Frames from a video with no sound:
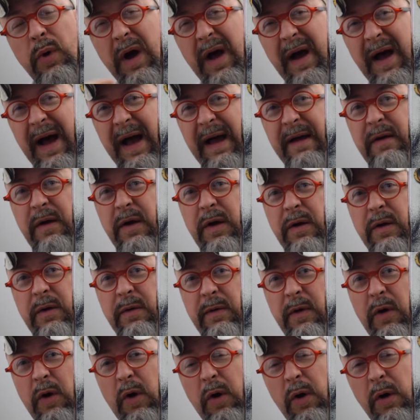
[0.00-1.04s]
I
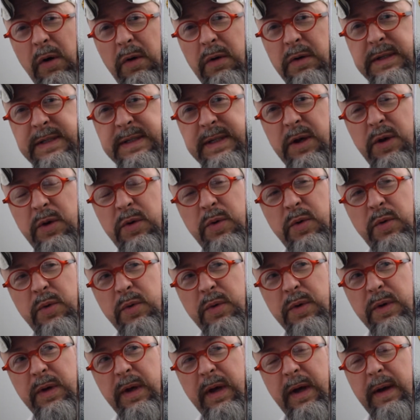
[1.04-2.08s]

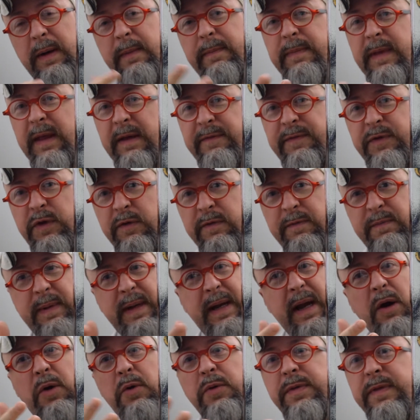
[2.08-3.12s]
also, if you've been
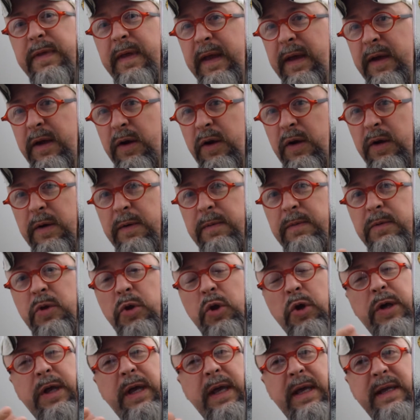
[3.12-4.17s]
out there
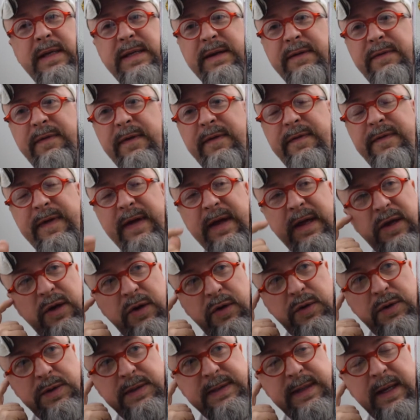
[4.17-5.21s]
looking at different
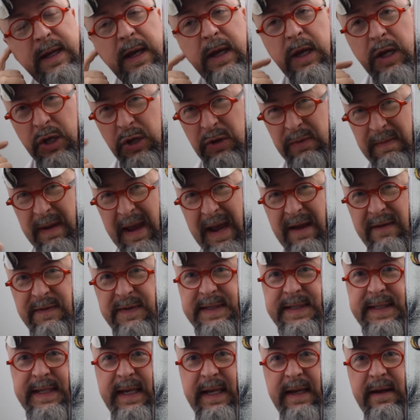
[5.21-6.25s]
figures, you may have
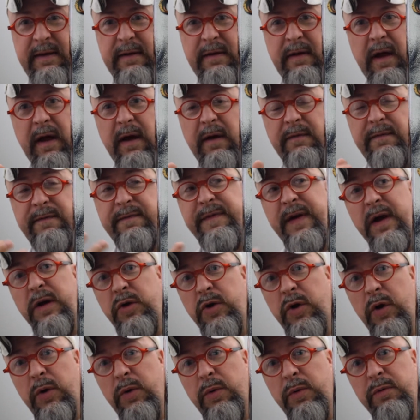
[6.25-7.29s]
seen
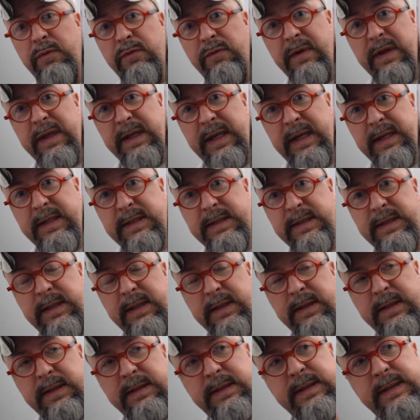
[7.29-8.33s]
Funko released
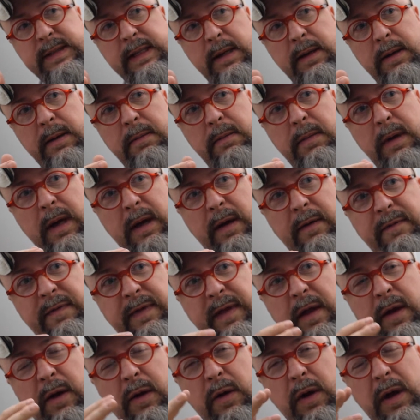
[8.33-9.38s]
some of
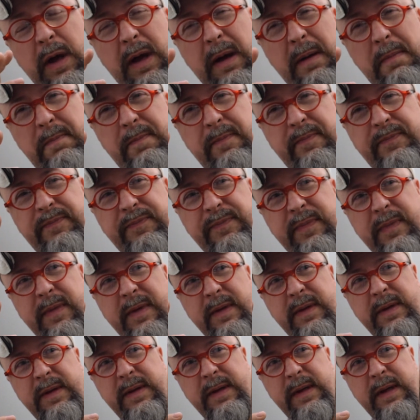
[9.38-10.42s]
their
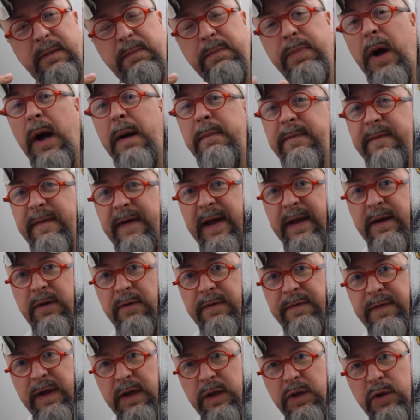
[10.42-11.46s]
pop vinyl
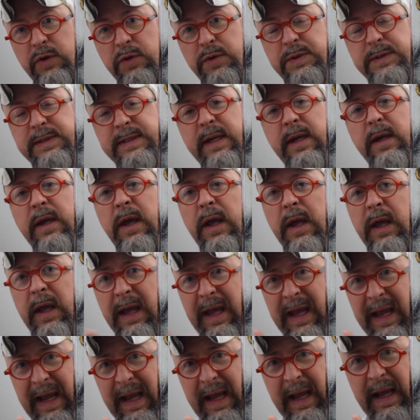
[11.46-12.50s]
figures
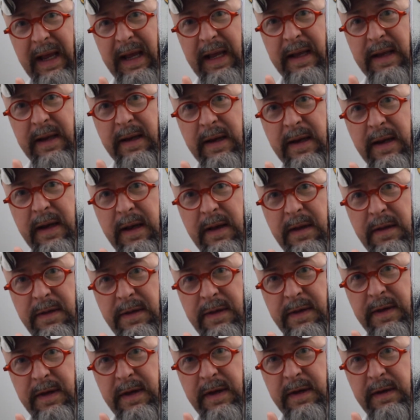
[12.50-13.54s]
in
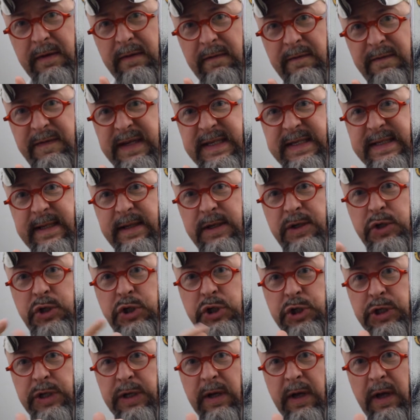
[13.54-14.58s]
the
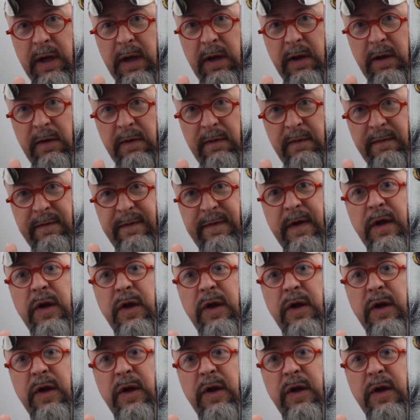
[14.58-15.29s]
visage of